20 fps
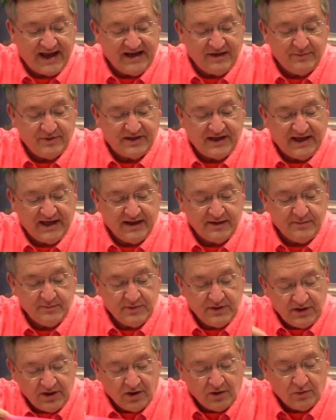him again,
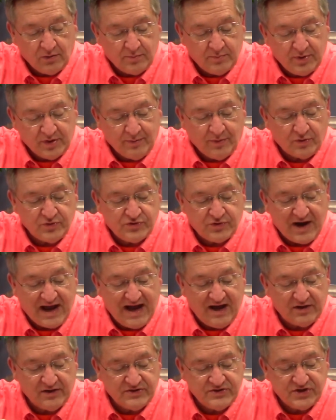you know, put him on
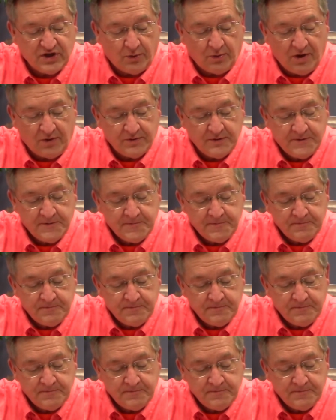trial and so on.